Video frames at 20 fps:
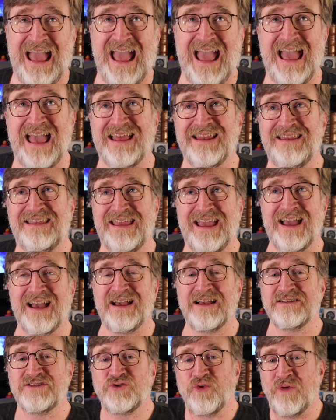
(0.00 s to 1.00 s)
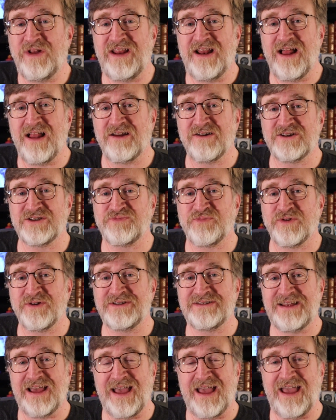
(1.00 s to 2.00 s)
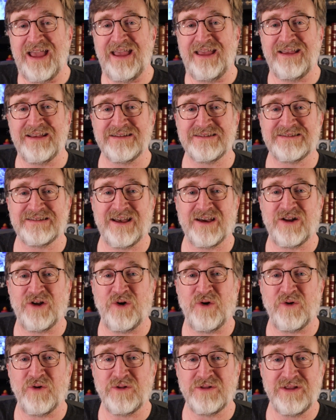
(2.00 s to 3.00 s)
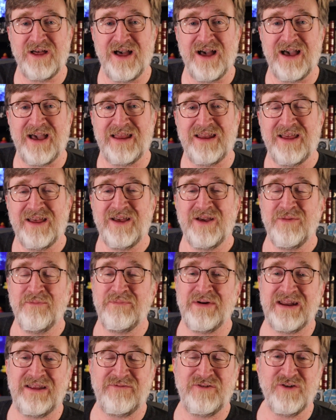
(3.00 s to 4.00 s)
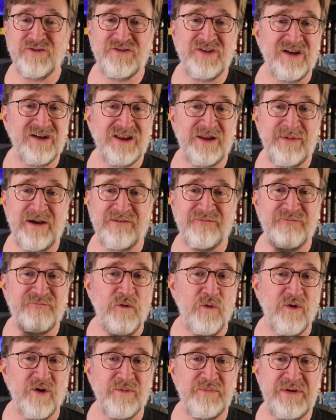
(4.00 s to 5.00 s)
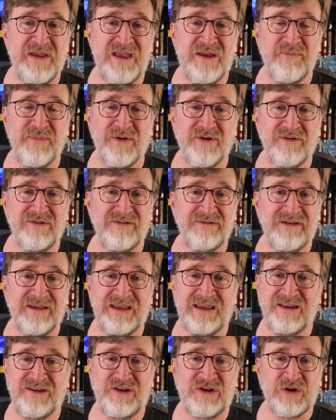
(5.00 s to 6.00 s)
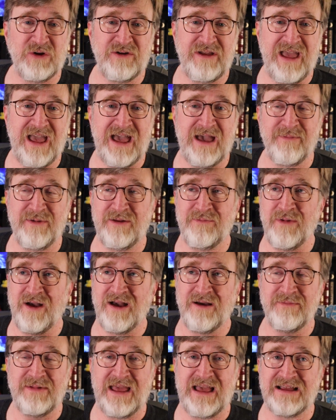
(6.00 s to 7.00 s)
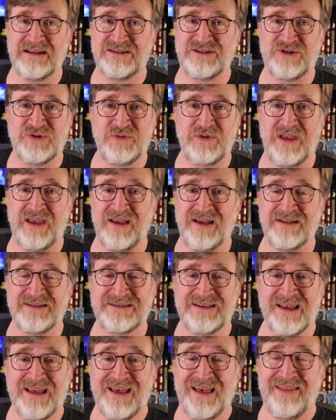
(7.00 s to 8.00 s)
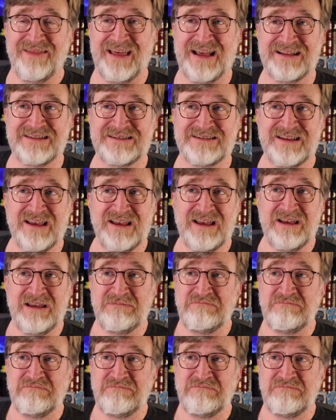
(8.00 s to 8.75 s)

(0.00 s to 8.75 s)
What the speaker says: And yeah, $20 per day is not a whole lot, but if you're talking about 4 people in your cabin, mom, dad, 2 kids, that's